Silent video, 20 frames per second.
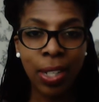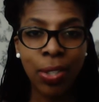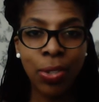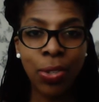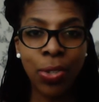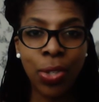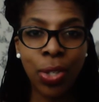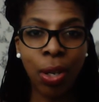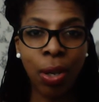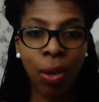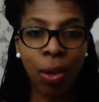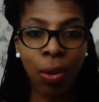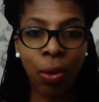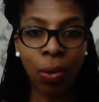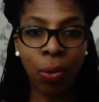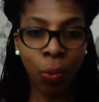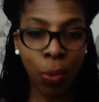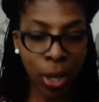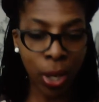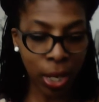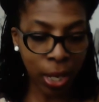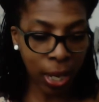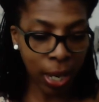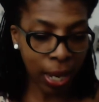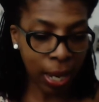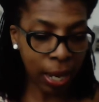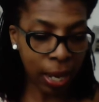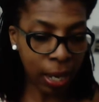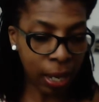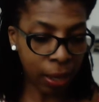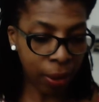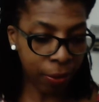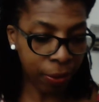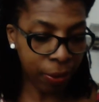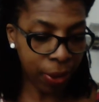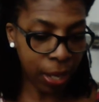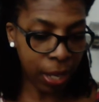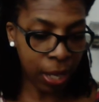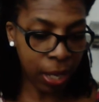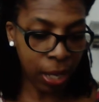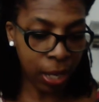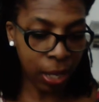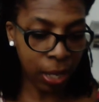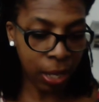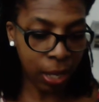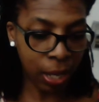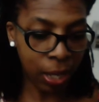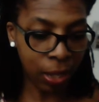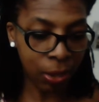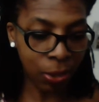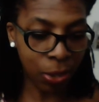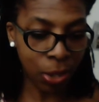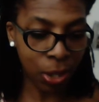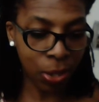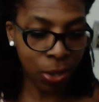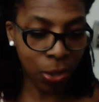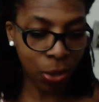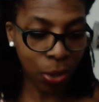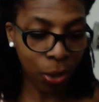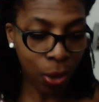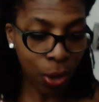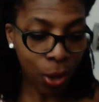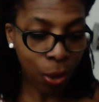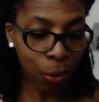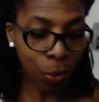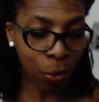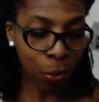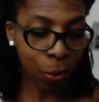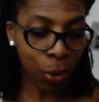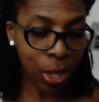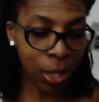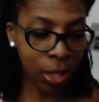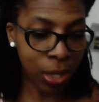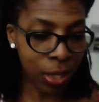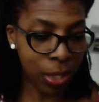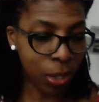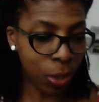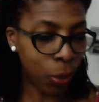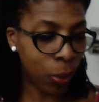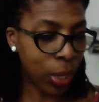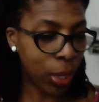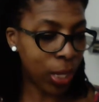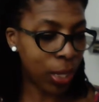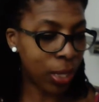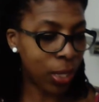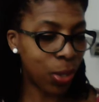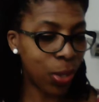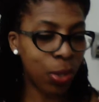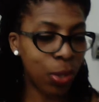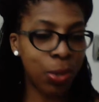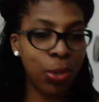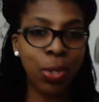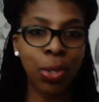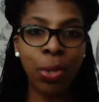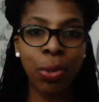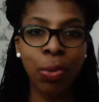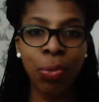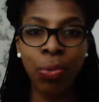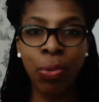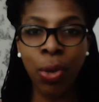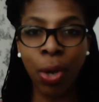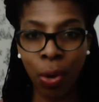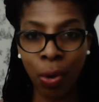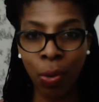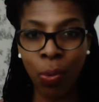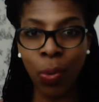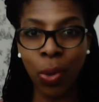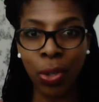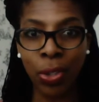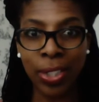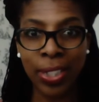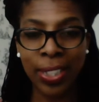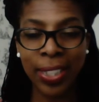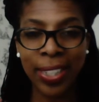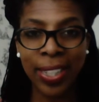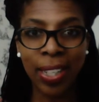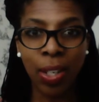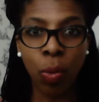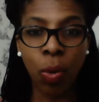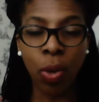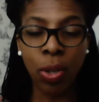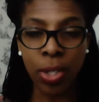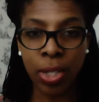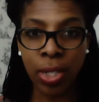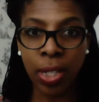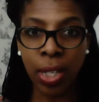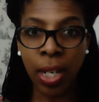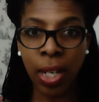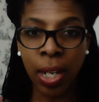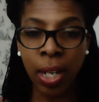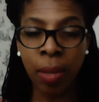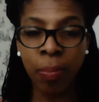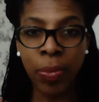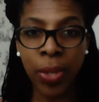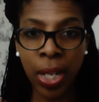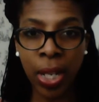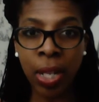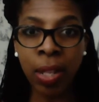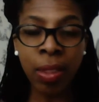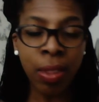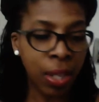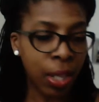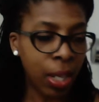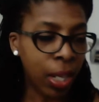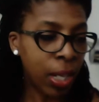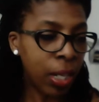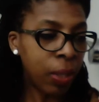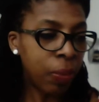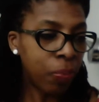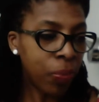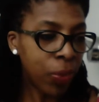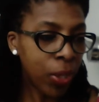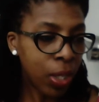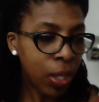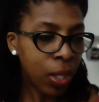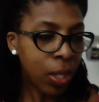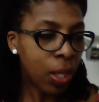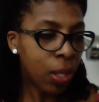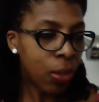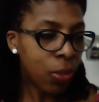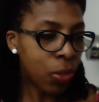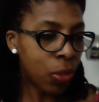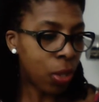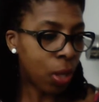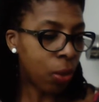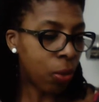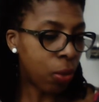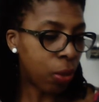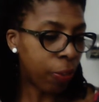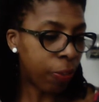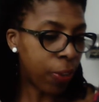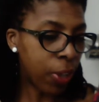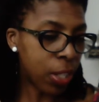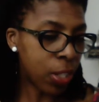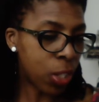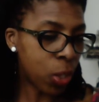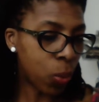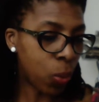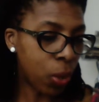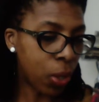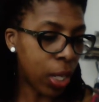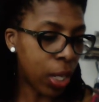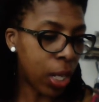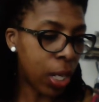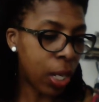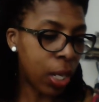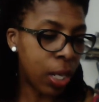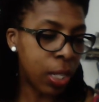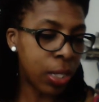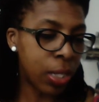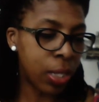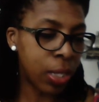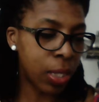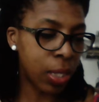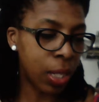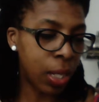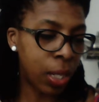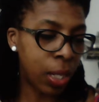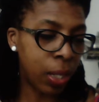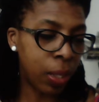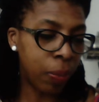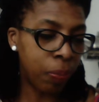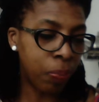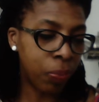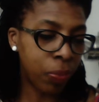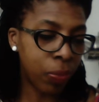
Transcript: So we have I'll just read this quickly to you so you know what's in there. So the first one is a